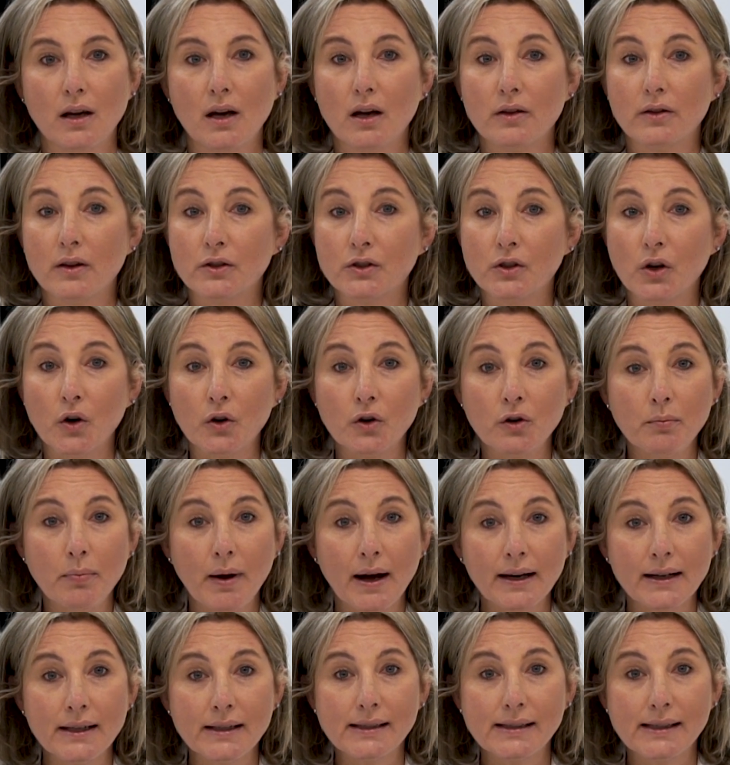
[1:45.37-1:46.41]
The total
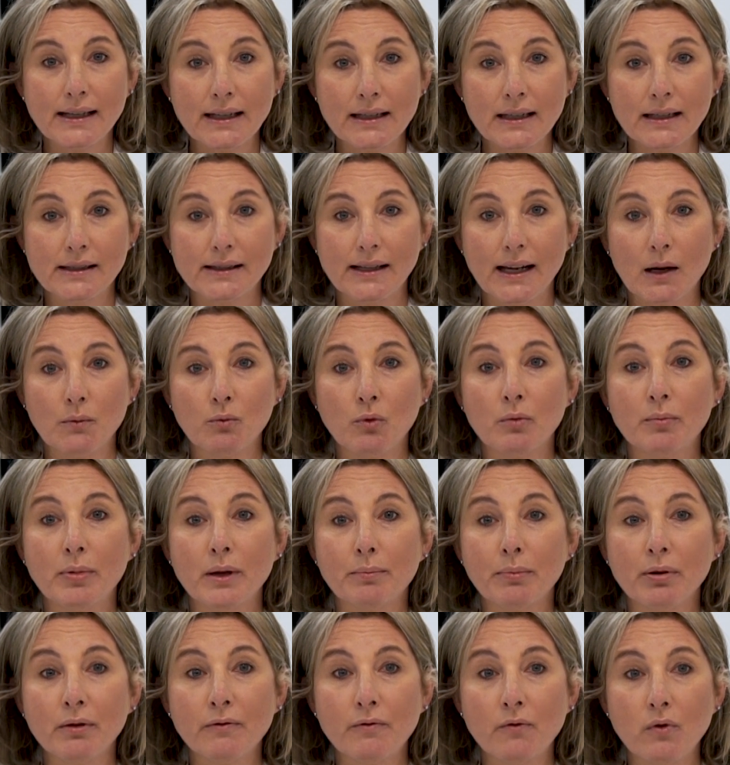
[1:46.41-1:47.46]
body skin exam will be
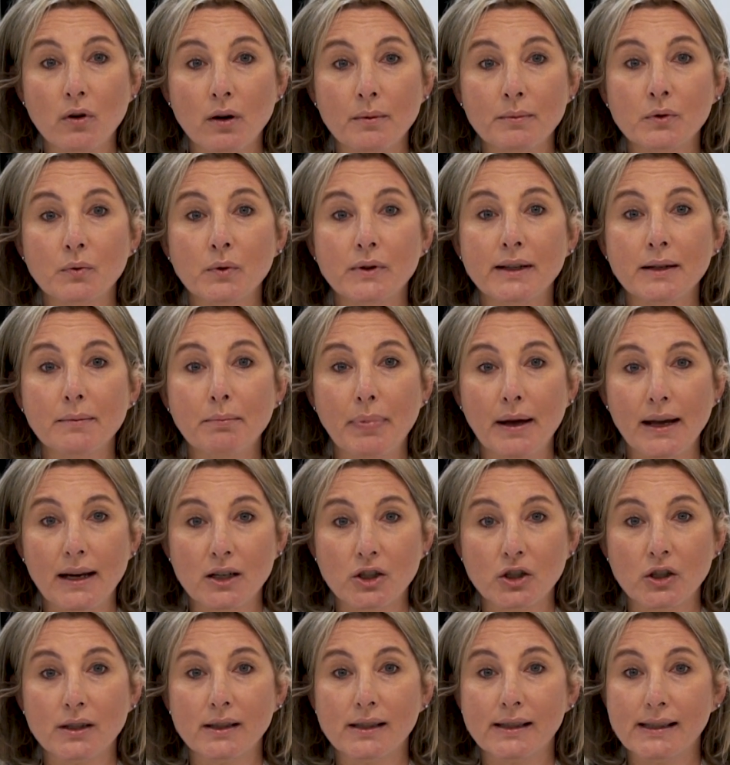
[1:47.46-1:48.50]
performed with the
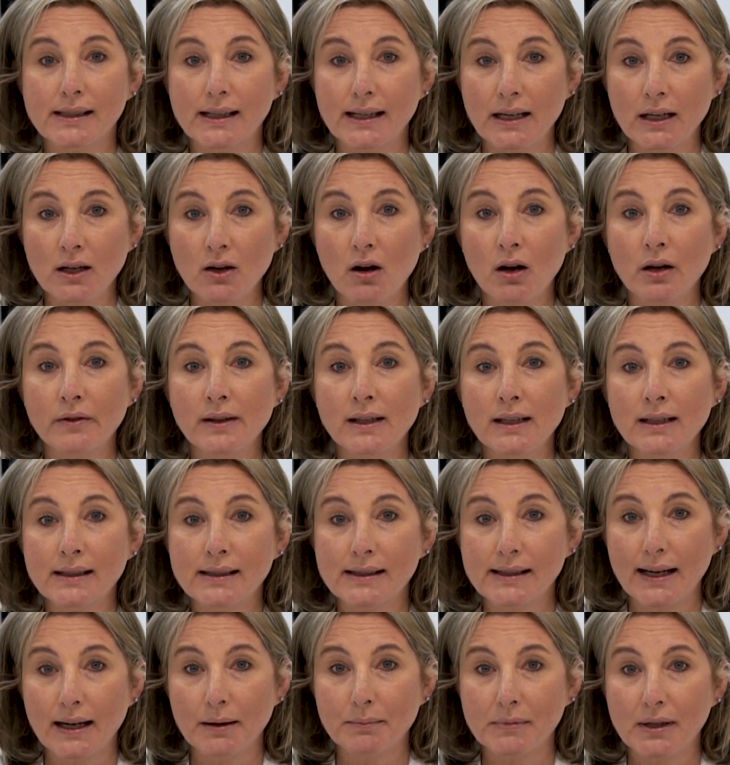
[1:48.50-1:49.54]
patient sitting on the
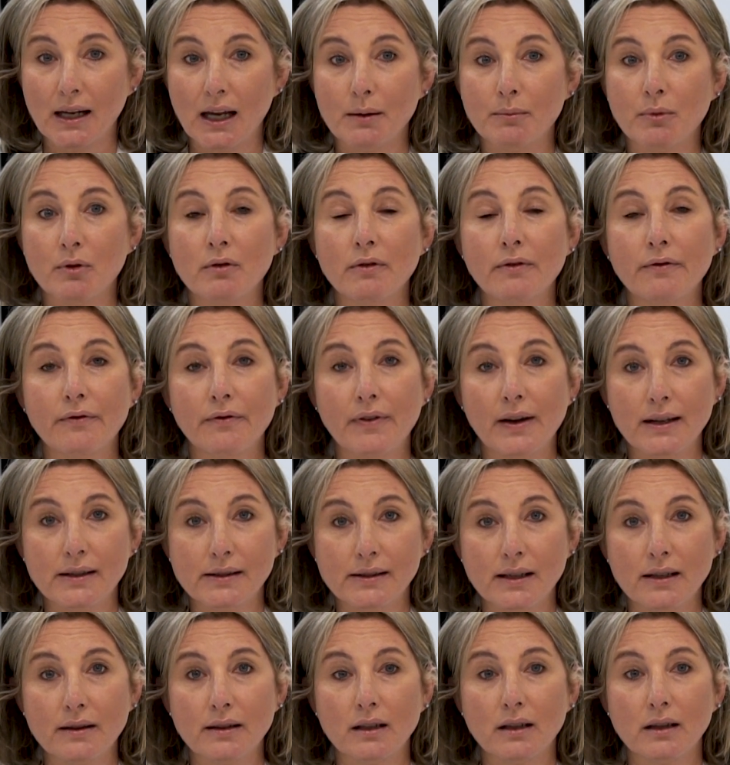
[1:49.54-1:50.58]
exam table
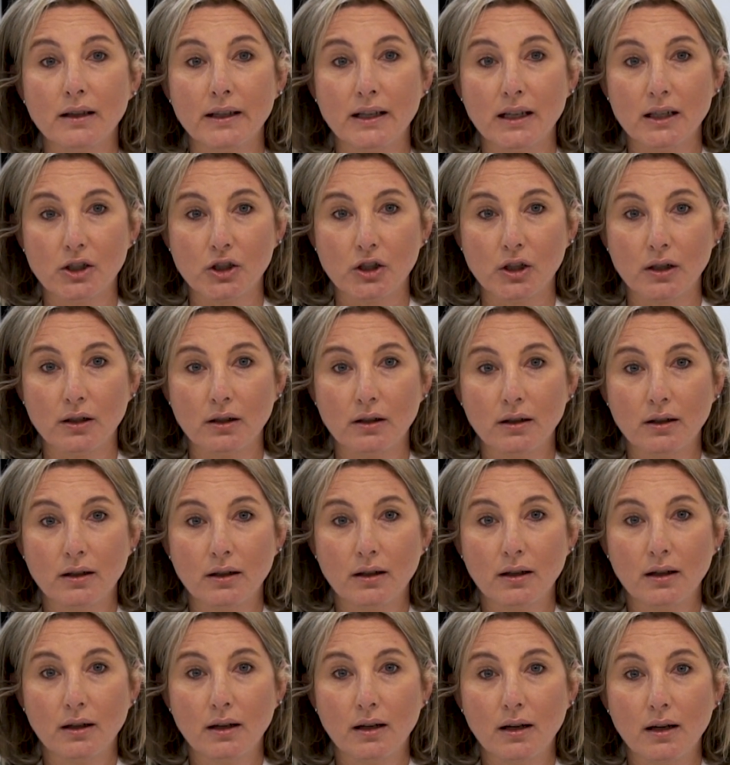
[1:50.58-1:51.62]
facing the clinician.
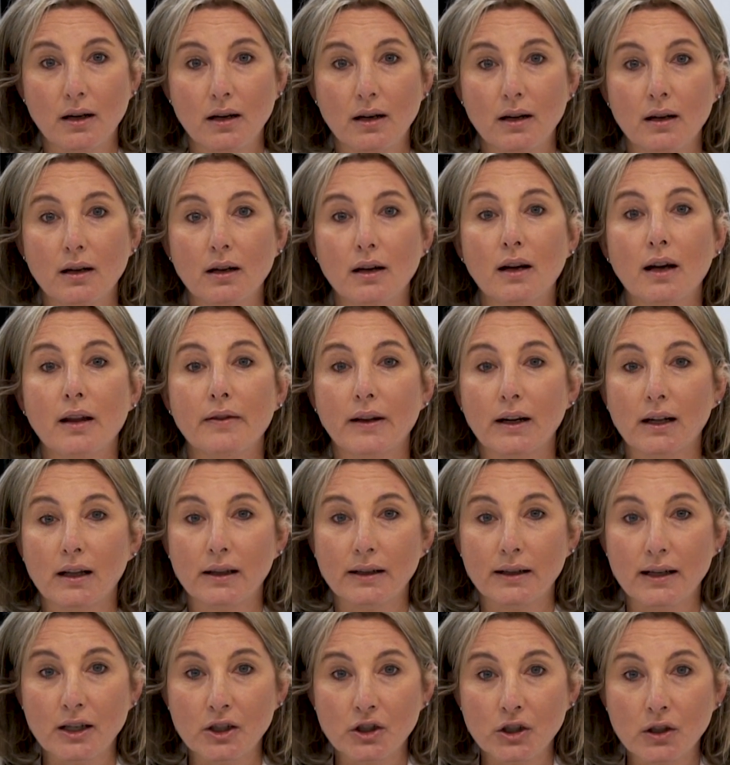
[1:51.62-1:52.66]
The
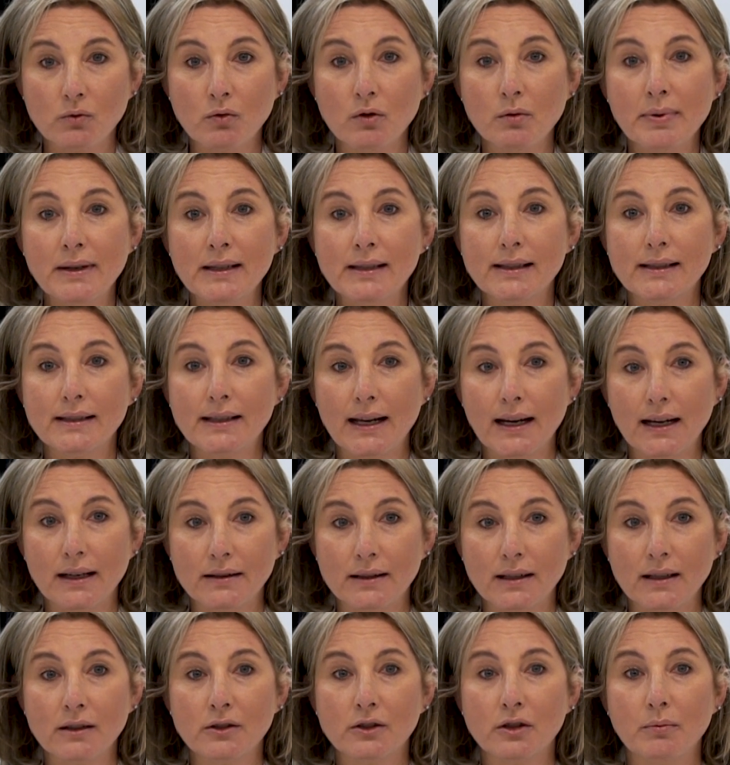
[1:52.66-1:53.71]
clinician will be
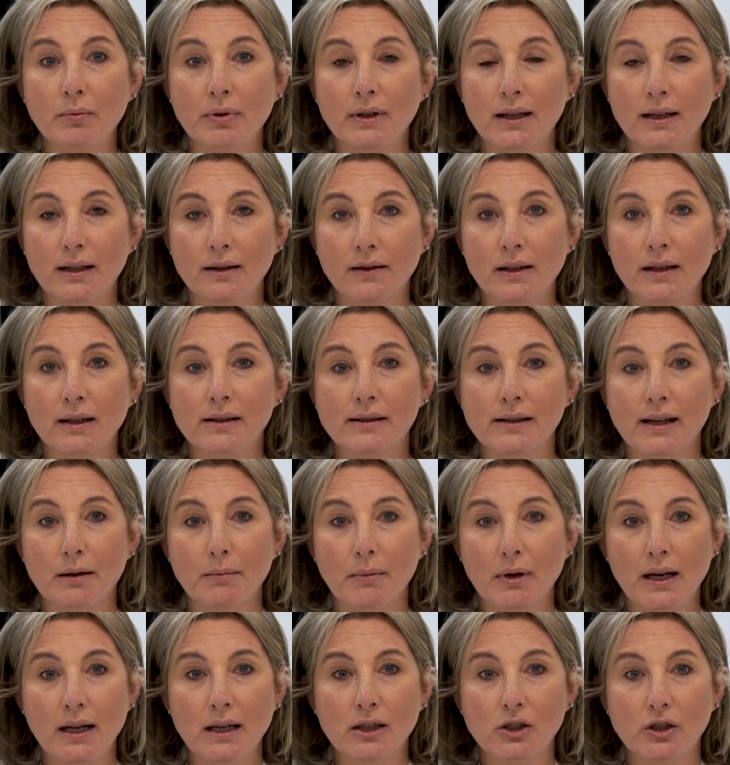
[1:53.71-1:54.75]
standing to begin the
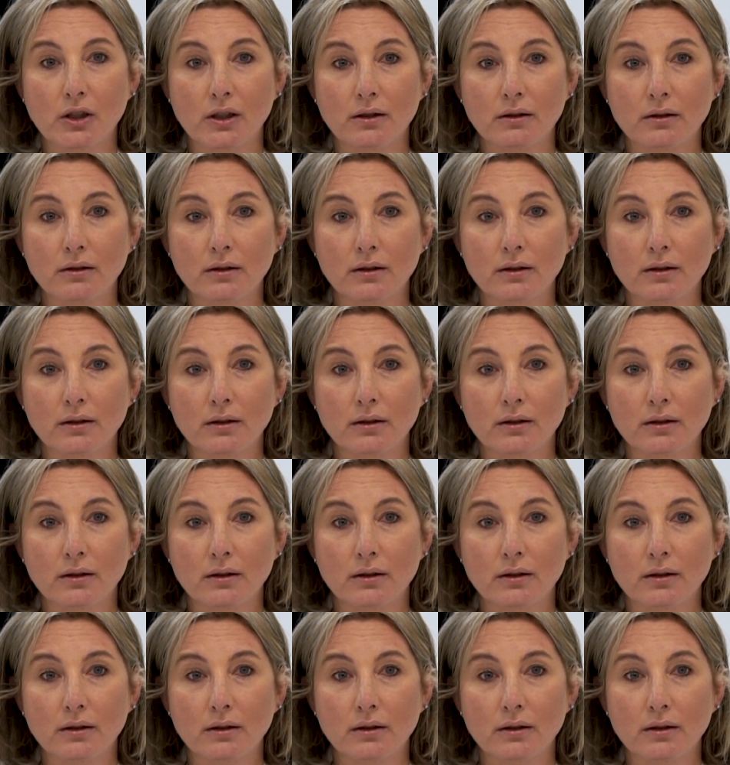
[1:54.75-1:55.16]
examination.